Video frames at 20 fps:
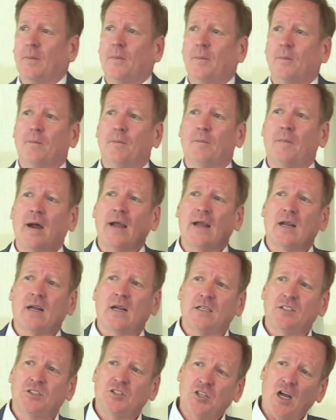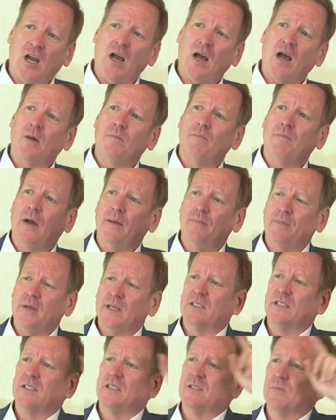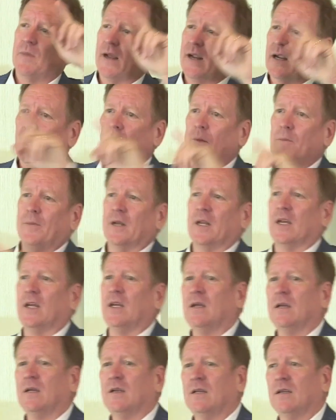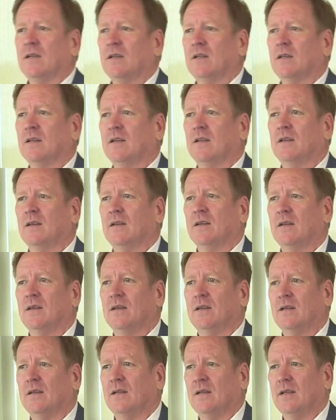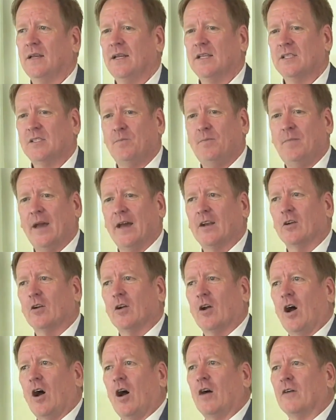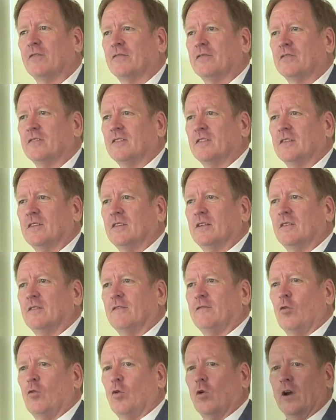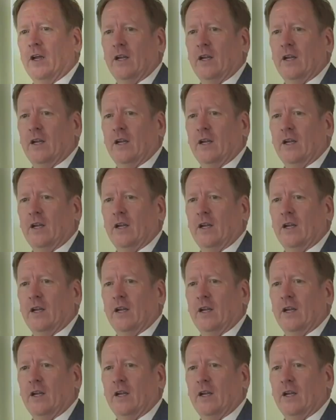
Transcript: my job, my business, my company is better off for it.